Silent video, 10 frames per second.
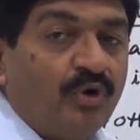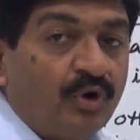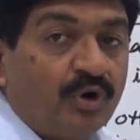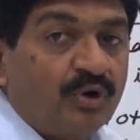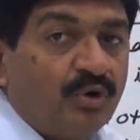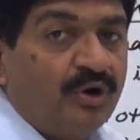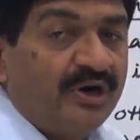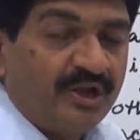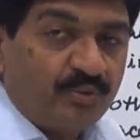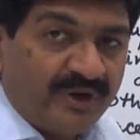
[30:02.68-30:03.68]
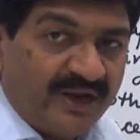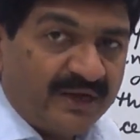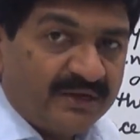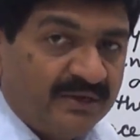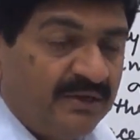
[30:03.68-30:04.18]
or on due
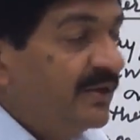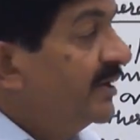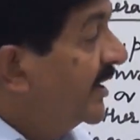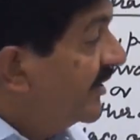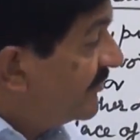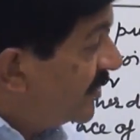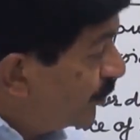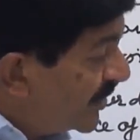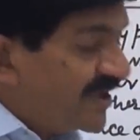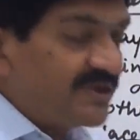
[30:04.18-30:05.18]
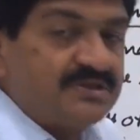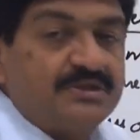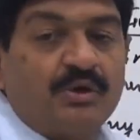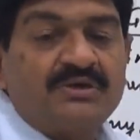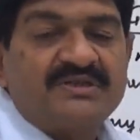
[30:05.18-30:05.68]
date. If due date is
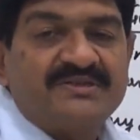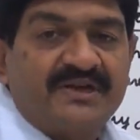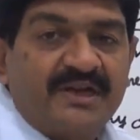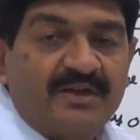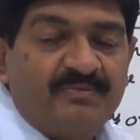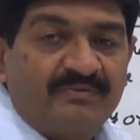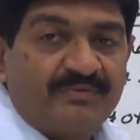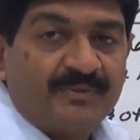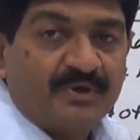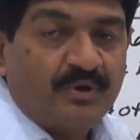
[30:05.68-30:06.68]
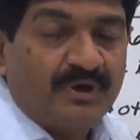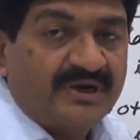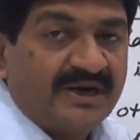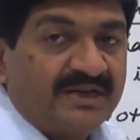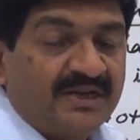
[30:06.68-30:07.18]
not ascertainable from the
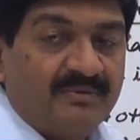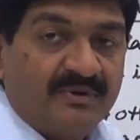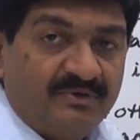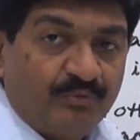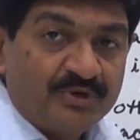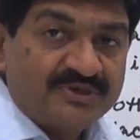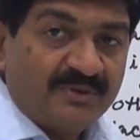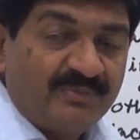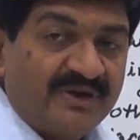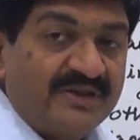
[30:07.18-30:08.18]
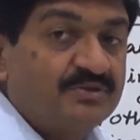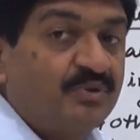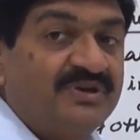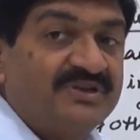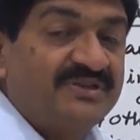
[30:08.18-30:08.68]
contract, then invoice shall be raised
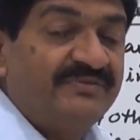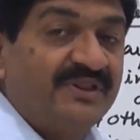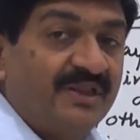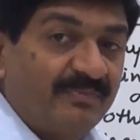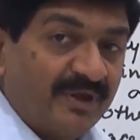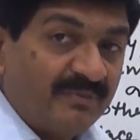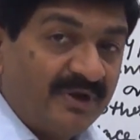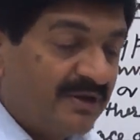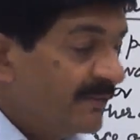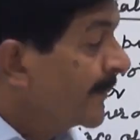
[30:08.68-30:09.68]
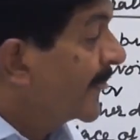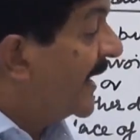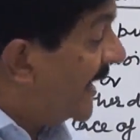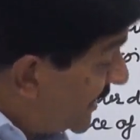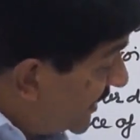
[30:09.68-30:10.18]
on receiving the payment.
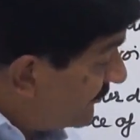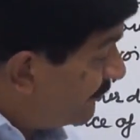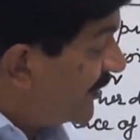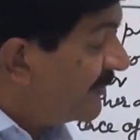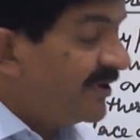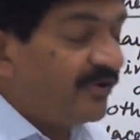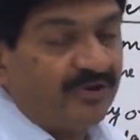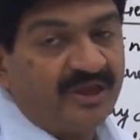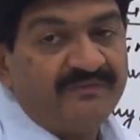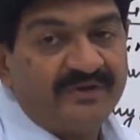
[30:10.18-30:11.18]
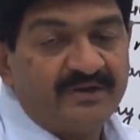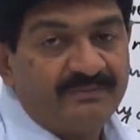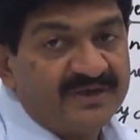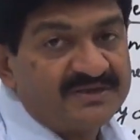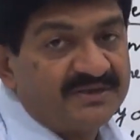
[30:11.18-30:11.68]
And if payment is
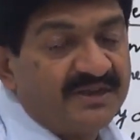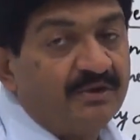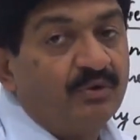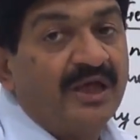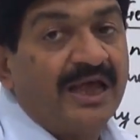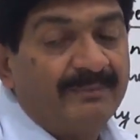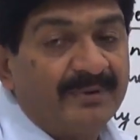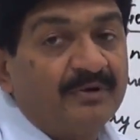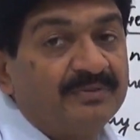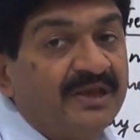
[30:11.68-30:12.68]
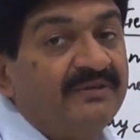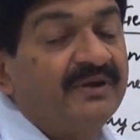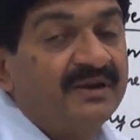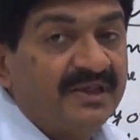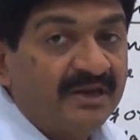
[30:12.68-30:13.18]
event based, then on happening of the
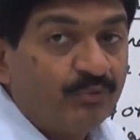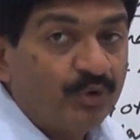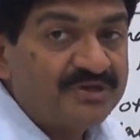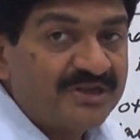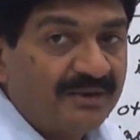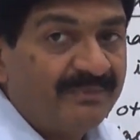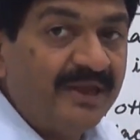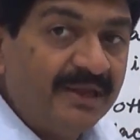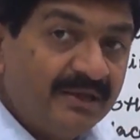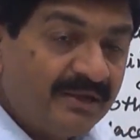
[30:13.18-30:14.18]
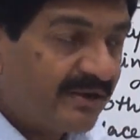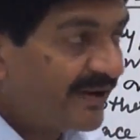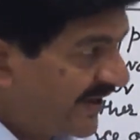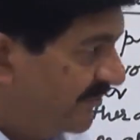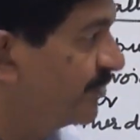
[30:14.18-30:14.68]
event, the invoice shall be
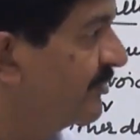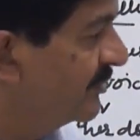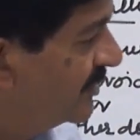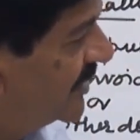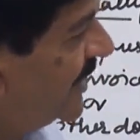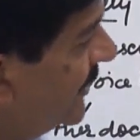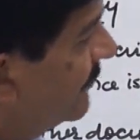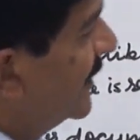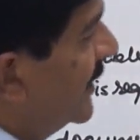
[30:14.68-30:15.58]
raised. Right?